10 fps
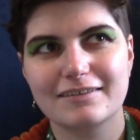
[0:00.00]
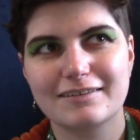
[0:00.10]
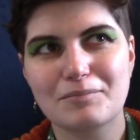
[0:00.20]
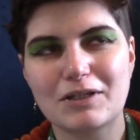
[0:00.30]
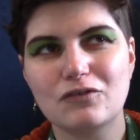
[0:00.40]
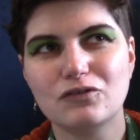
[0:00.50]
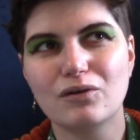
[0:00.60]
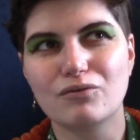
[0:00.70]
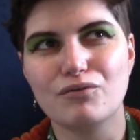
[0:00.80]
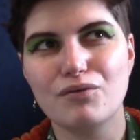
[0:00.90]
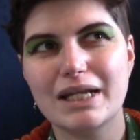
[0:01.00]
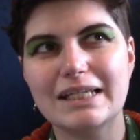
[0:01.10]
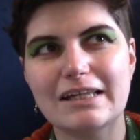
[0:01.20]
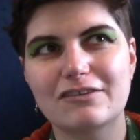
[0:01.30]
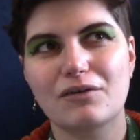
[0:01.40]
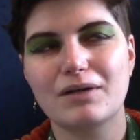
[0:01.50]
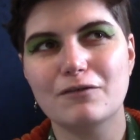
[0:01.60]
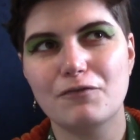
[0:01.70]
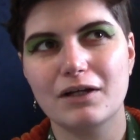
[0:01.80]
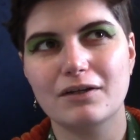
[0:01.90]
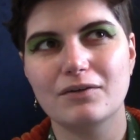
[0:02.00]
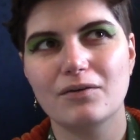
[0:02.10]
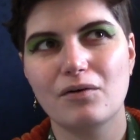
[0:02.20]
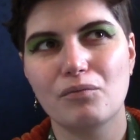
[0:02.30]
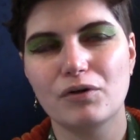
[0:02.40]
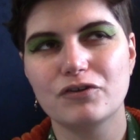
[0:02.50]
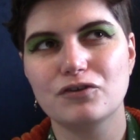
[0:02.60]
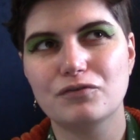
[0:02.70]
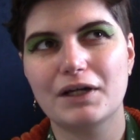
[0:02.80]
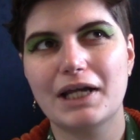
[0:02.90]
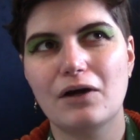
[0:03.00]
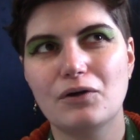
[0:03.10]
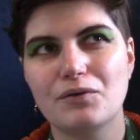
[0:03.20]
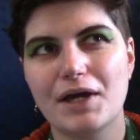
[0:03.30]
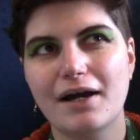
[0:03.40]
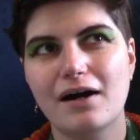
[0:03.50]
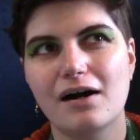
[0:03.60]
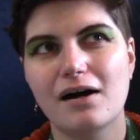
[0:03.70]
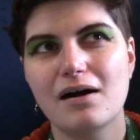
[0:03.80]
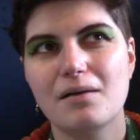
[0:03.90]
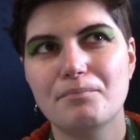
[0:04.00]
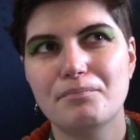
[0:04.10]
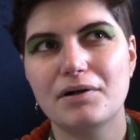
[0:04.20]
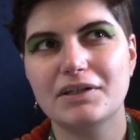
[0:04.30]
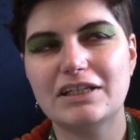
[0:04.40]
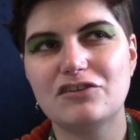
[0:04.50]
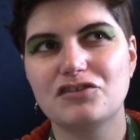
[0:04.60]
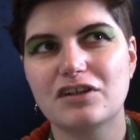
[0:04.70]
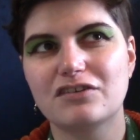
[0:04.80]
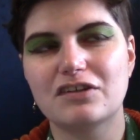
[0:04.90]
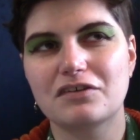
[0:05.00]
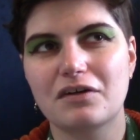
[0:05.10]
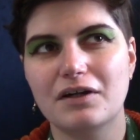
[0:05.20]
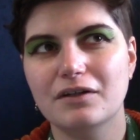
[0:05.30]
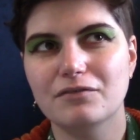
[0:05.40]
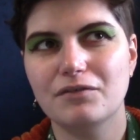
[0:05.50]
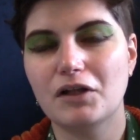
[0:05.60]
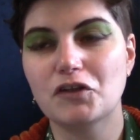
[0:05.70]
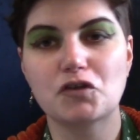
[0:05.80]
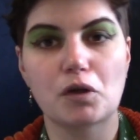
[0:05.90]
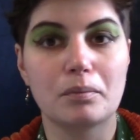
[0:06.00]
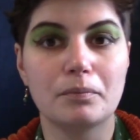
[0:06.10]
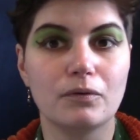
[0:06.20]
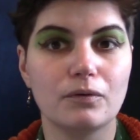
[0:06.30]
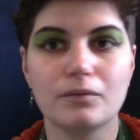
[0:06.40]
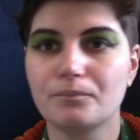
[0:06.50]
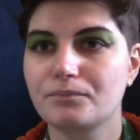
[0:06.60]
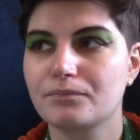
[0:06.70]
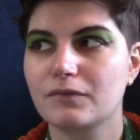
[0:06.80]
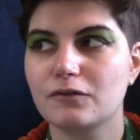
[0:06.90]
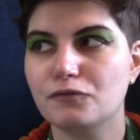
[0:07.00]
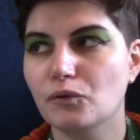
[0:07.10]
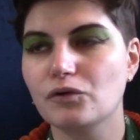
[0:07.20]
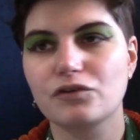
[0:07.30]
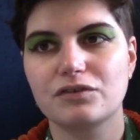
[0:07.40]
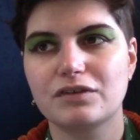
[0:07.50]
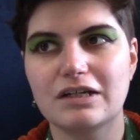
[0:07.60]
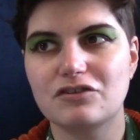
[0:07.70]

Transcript: Somebody who's not really necessarily a villain once you find out who they are, but is just this kind of unstoppable force that